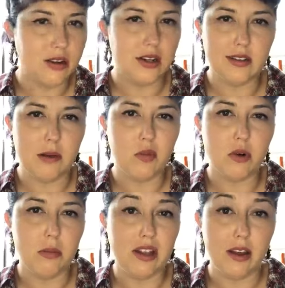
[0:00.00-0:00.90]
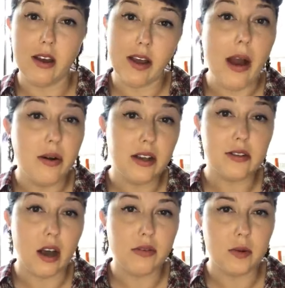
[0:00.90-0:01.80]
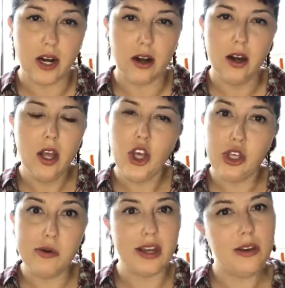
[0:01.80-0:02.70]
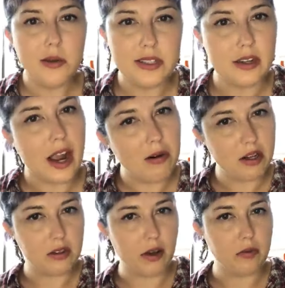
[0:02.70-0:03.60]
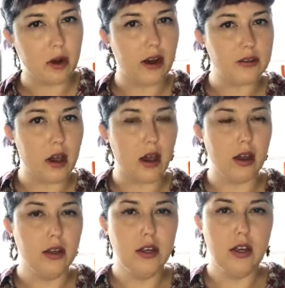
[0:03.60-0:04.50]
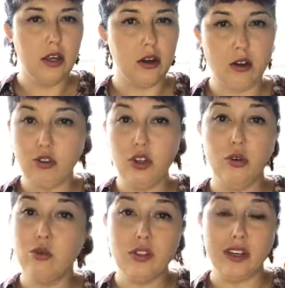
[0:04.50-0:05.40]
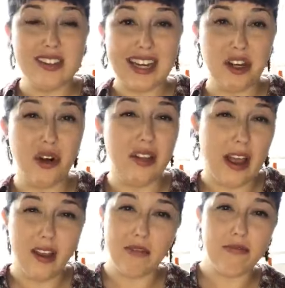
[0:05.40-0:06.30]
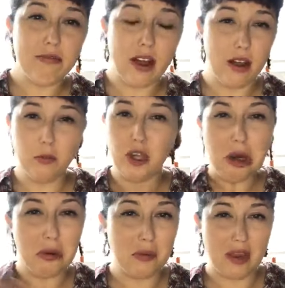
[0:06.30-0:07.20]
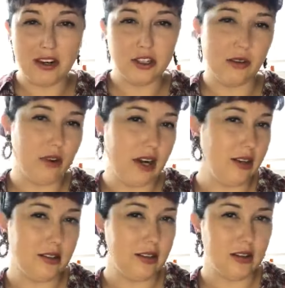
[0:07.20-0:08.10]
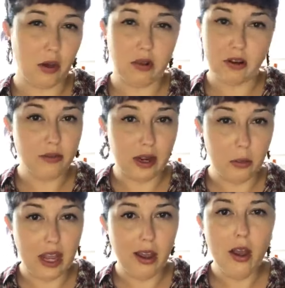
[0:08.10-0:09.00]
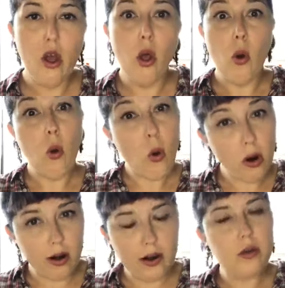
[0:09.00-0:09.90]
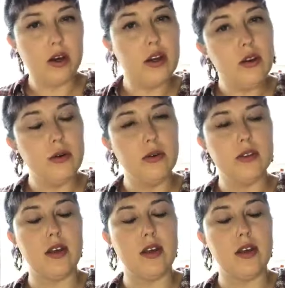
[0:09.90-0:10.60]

example would be like accounting software. You can use an accounting software as a, you just in your life, to manage your finances like with your family. Or you can use